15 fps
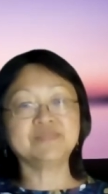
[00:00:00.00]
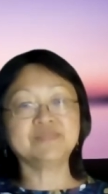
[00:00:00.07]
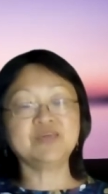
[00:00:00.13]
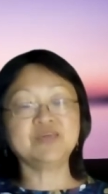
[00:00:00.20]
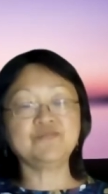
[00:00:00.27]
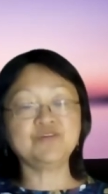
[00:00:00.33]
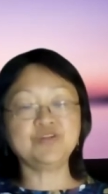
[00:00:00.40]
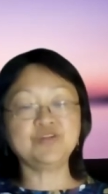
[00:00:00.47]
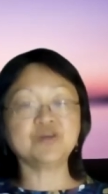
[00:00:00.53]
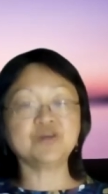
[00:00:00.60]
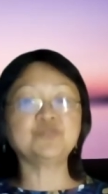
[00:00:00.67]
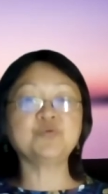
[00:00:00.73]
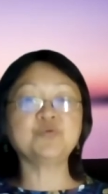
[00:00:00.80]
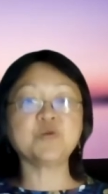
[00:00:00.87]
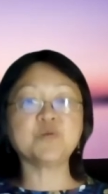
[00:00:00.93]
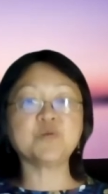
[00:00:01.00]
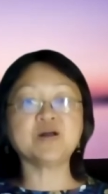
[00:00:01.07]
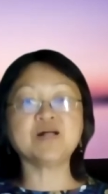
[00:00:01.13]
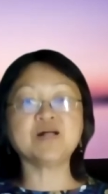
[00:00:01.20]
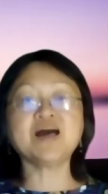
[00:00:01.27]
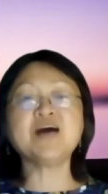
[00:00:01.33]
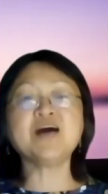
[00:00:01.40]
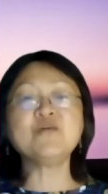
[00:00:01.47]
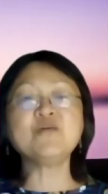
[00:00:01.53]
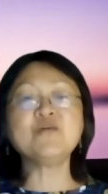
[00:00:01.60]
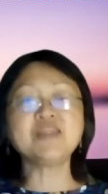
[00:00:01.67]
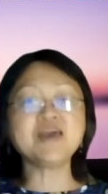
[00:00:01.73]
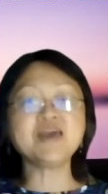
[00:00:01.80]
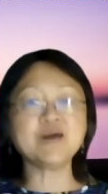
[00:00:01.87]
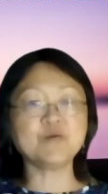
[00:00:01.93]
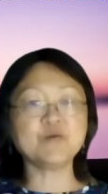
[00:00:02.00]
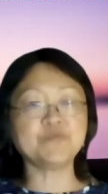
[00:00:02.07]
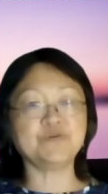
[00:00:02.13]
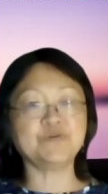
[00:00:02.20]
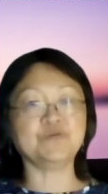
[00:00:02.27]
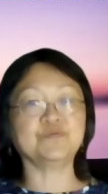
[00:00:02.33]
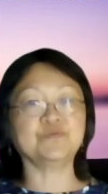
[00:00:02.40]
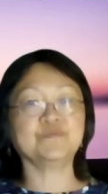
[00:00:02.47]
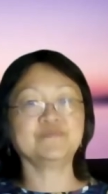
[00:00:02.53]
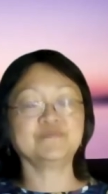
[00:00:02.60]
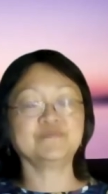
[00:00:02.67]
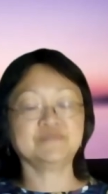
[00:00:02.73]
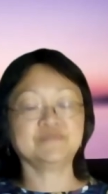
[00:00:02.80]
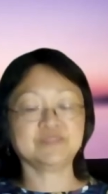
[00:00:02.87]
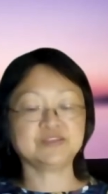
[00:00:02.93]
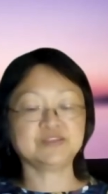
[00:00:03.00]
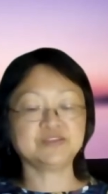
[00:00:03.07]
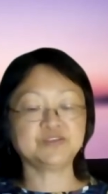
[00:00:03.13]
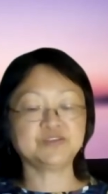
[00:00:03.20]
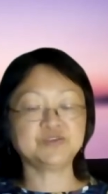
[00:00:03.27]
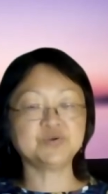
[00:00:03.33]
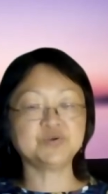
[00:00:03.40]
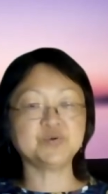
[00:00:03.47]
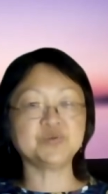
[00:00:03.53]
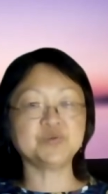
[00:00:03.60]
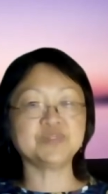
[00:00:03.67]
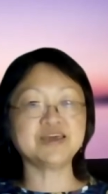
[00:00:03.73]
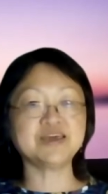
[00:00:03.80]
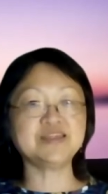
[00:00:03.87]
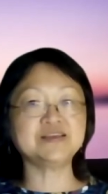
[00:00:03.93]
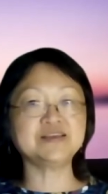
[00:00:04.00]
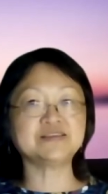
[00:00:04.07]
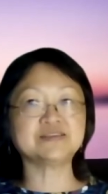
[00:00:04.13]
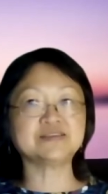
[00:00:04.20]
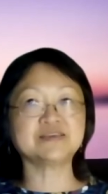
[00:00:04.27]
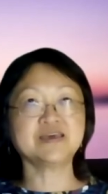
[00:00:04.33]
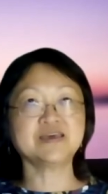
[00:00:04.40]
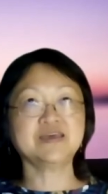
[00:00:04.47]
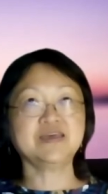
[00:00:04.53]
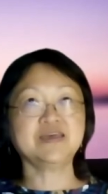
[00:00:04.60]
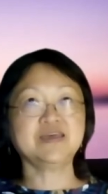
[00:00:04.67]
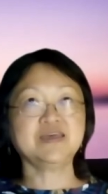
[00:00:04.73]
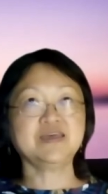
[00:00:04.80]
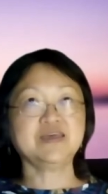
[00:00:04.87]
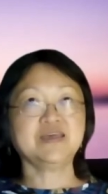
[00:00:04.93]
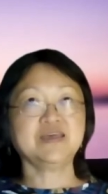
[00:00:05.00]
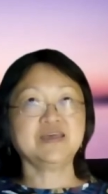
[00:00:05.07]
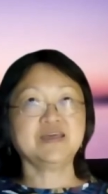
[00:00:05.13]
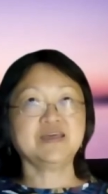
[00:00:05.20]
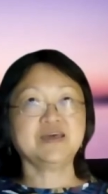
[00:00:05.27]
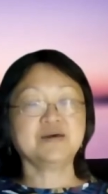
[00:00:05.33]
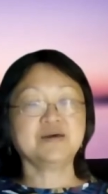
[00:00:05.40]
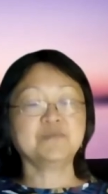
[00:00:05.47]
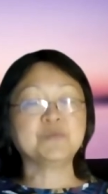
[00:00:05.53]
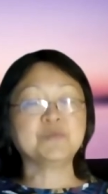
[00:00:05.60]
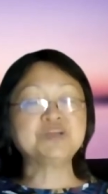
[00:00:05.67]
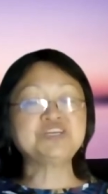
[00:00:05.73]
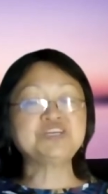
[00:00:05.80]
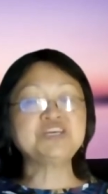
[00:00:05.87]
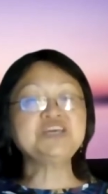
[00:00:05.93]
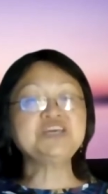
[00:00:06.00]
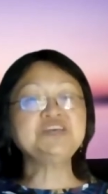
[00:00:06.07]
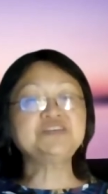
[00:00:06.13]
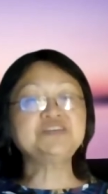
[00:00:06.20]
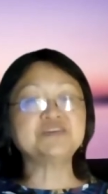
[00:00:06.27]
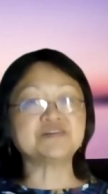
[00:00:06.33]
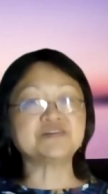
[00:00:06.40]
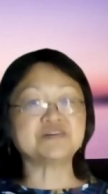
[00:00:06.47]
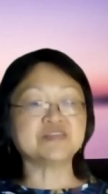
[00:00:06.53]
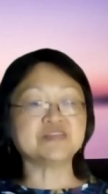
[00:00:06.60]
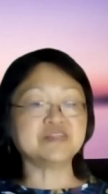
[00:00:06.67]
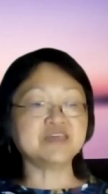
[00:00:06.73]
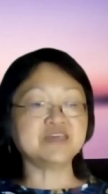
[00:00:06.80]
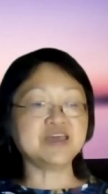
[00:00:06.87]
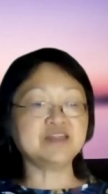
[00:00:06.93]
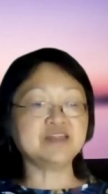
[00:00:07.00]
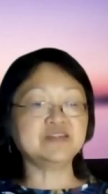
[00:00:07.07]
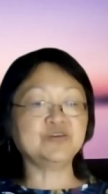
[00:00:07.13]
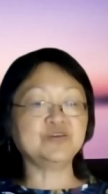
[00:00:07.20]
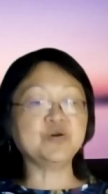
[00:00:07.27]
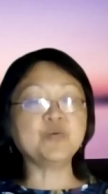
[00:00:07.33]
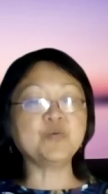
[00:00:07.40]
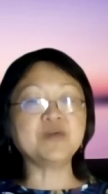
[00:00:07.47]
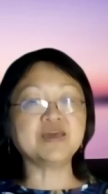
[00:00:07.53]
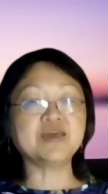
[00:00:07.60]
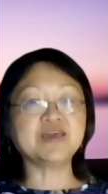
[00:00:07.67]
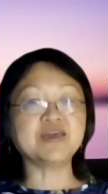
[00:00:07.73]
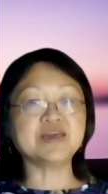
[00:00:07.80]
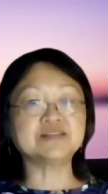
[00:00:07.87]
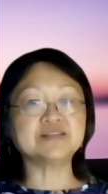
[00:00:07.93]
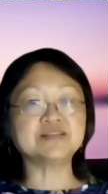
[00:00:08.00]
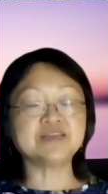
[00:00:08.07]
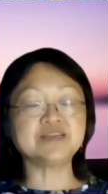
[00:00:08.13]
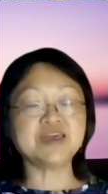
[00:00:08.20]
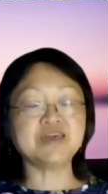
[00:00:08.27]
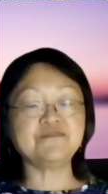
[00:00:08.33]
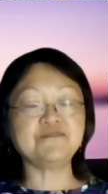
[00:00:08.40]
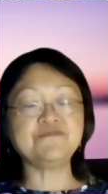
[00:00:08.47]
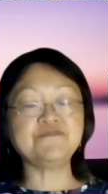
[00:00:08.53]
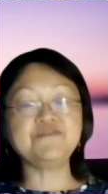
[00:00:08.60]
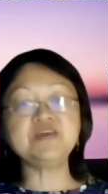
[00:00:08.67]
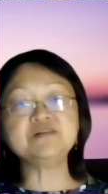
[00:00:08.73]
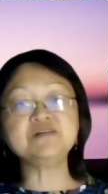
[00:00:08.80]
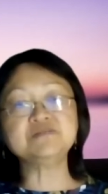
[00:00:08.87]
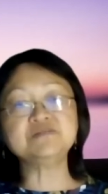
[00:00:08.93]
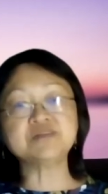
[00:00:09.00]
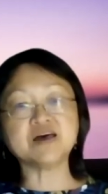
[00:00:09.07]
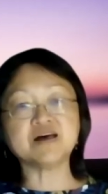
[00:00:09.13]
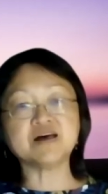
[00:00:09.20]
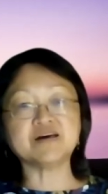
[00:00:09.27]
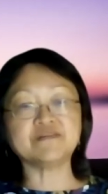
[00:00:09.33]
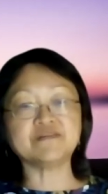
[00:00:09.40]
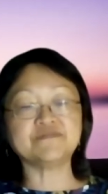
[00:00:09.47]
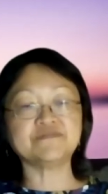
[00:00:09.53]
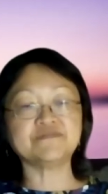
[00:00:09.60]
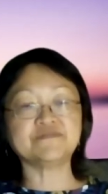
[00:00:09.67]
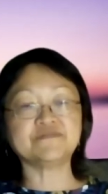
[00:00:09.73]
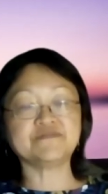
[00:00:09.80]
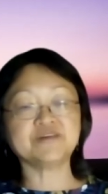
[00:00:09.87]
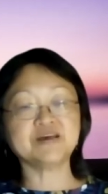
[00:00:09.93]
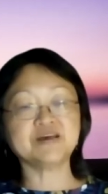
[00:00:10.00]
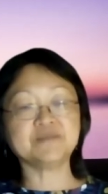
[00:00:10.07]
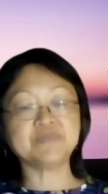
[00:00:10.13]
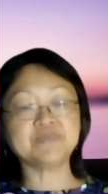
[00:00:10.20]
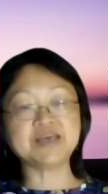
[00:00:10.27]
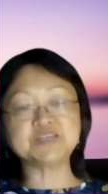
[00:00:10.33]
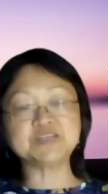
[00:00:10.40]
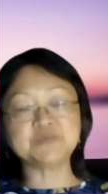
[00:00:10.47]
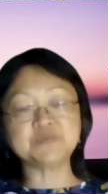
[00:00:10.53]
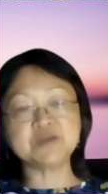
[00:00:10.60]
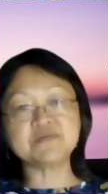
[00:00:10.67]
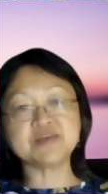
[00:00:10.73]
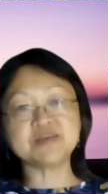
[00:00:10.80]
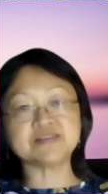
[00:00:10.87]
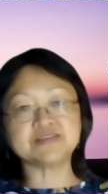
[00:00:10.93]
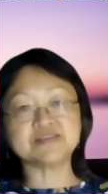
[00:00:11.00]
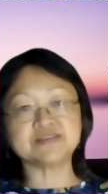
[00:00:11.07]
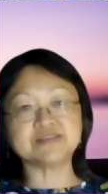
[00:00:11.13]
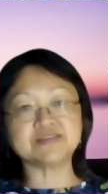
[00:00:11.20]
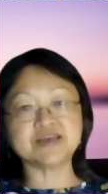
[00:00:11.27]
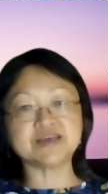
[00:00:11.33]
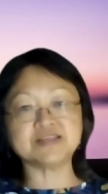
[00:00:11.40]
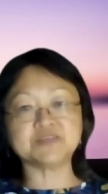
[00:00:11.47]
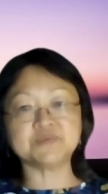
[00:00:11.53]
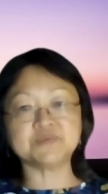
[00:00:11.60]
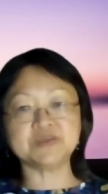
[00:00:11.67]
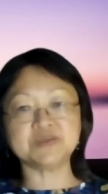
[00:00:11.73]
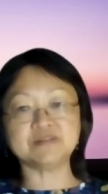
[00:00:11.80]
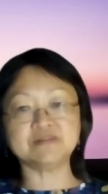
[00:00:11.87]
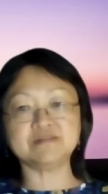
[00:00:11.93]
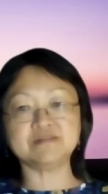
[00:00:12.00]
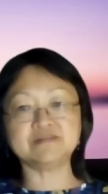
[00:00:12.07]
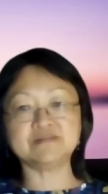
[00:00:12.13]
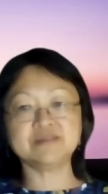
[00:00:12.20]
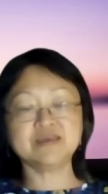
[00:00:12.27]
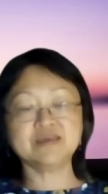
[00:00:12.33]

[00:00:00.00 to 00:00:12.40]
If you're not doing well, how can I help you? So that is much easier than going against a field of experiences that's been